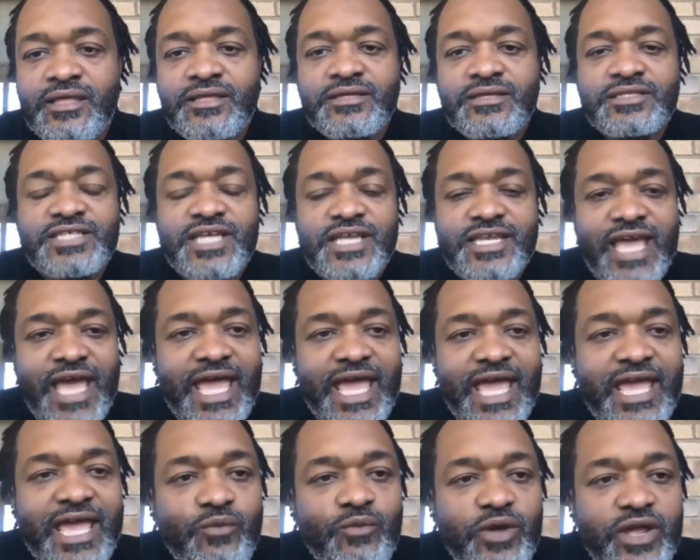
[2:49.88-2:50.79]

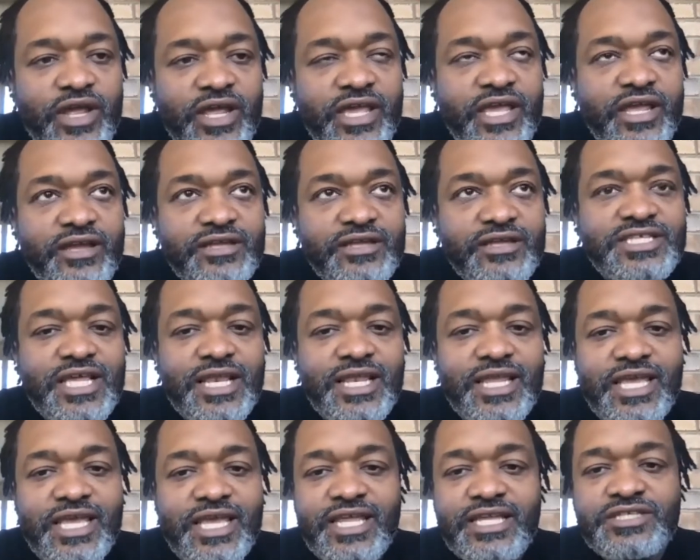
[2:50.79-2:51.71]
Today, we're here to
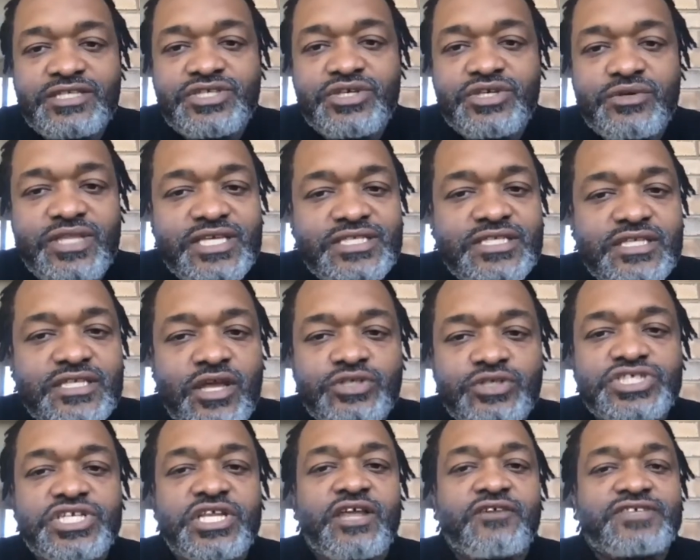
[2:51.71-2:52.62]
lean into this
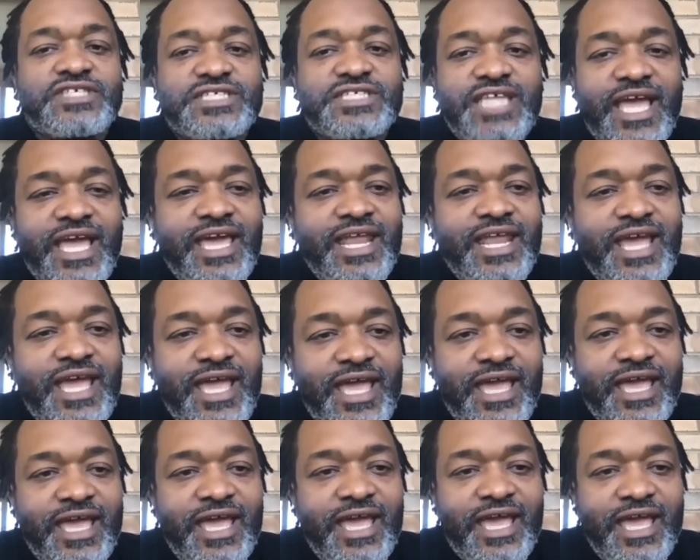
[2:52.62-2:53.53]
notion of staying
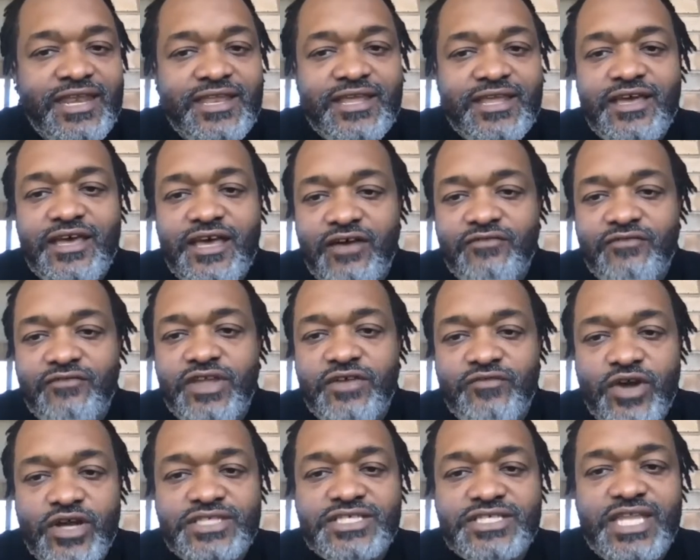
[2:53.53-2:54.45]
ahead of
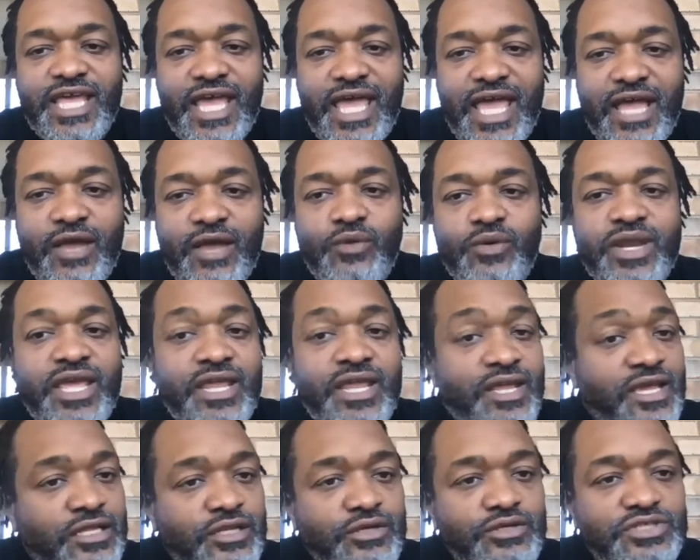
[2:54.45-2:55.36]
diversity, equity, and
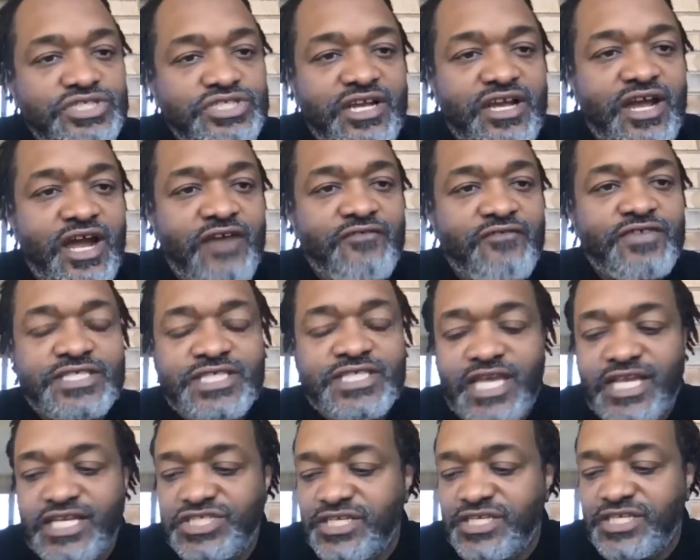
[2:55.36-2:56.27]
inclusion
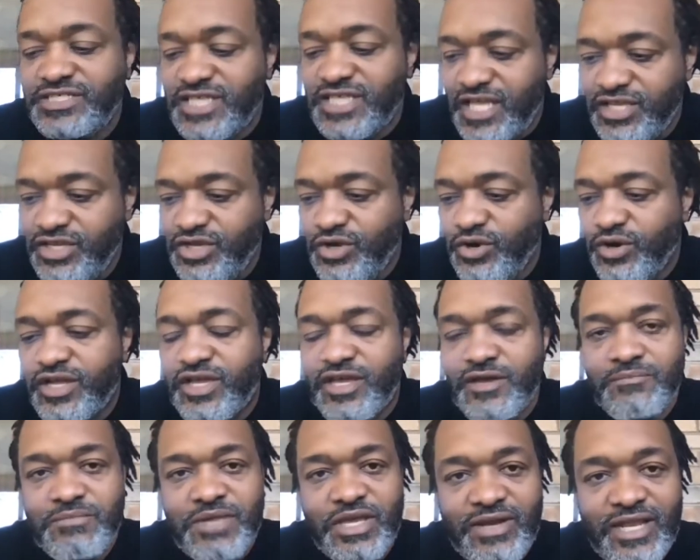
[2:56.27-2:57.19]
conversations in your
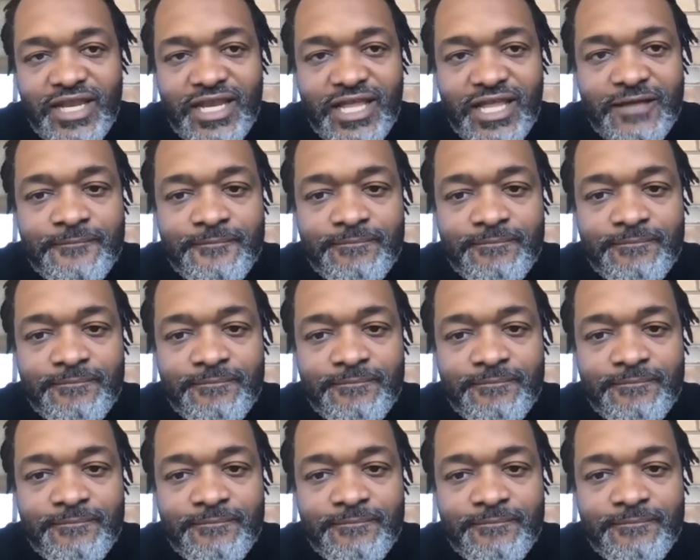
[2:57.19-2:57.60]
community.